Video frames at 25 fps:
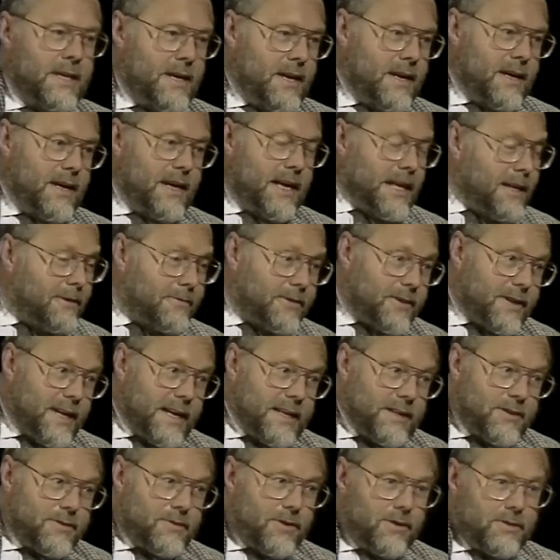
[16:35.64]
Even
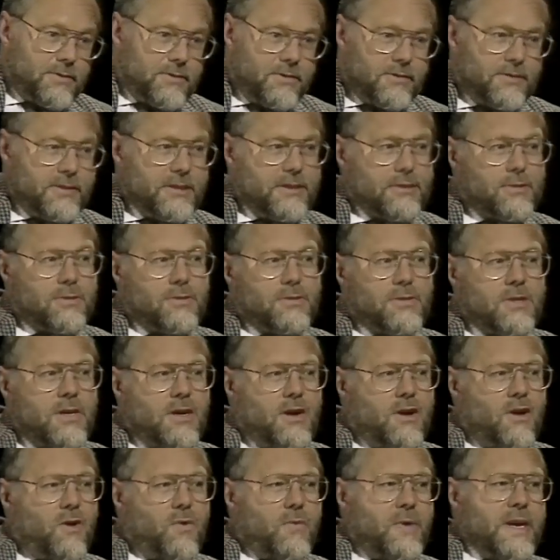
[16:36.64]
later on still,
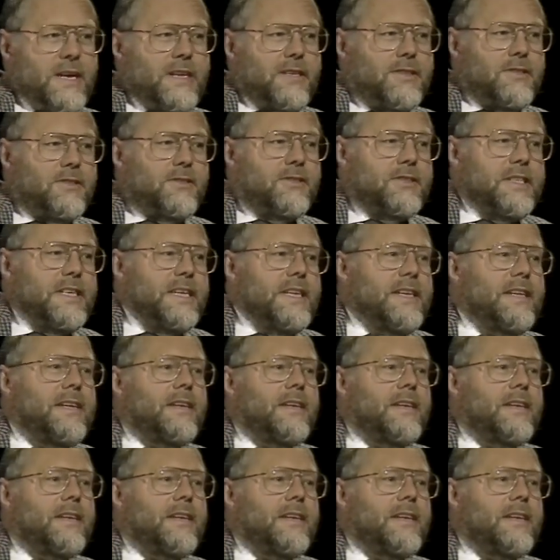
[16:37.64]
we can see